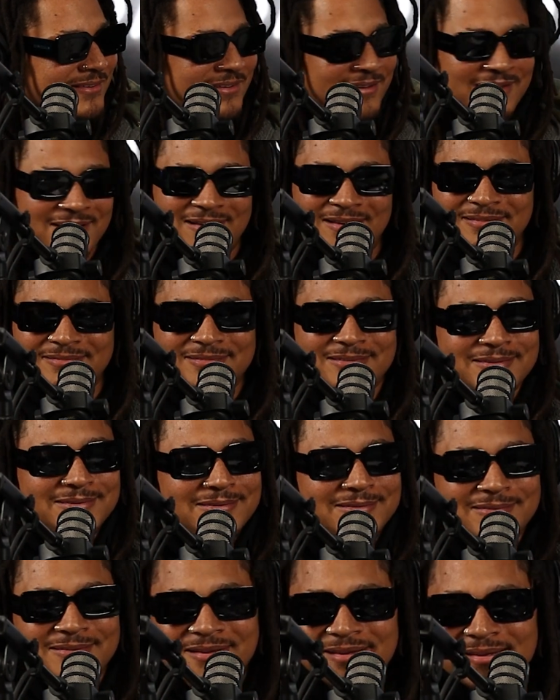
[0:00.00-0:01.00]
Oh,
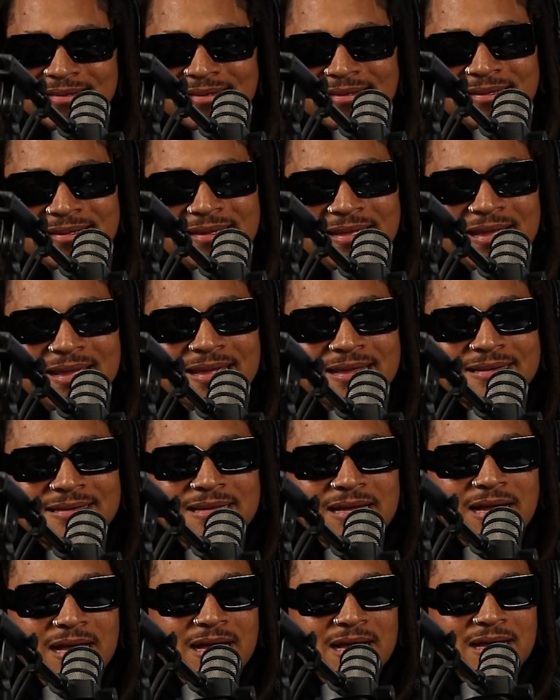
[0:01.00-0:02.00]
dude.
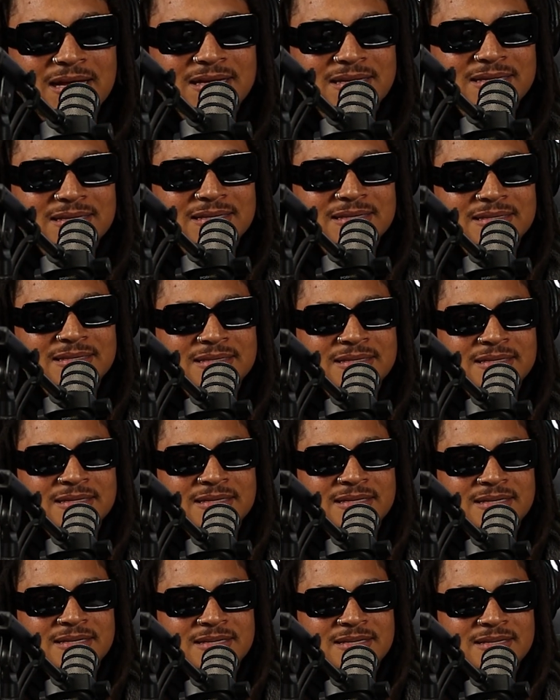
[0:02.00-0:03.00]
And
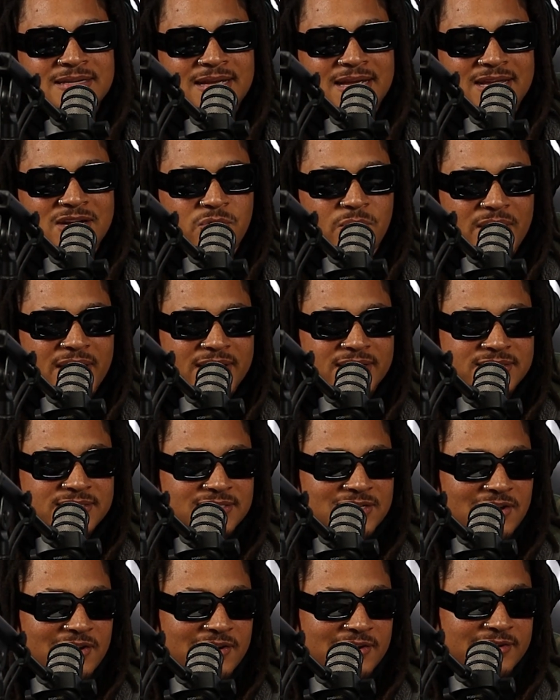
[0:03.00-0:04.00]
anyway,
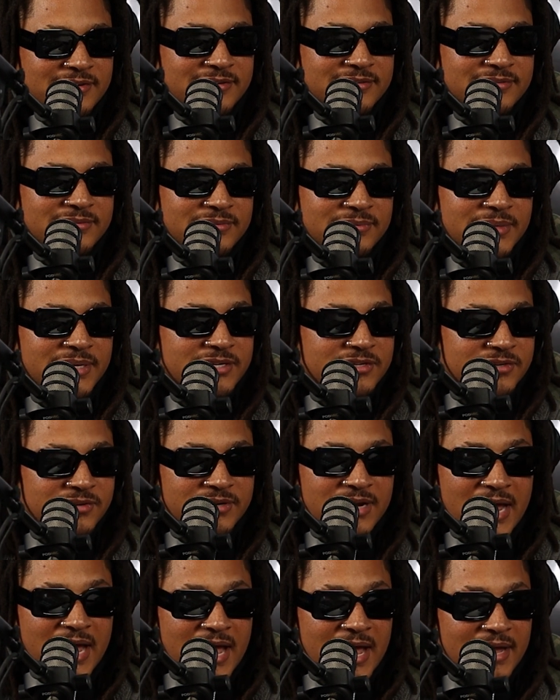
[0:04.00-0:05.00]
so we
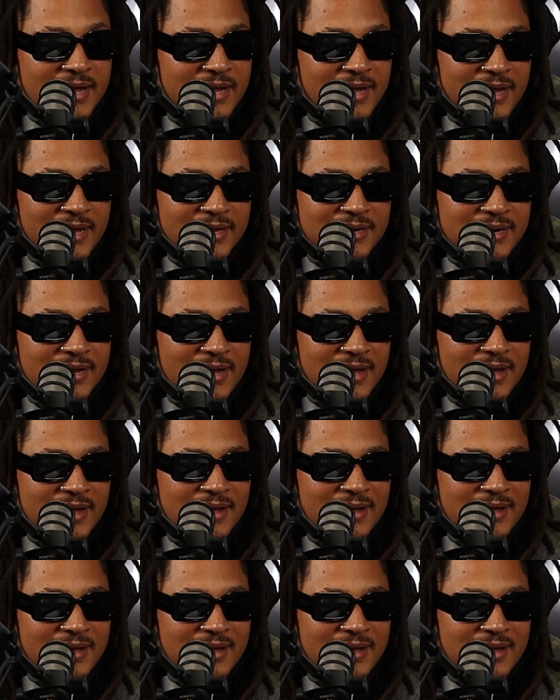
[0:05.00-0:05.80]
do that, and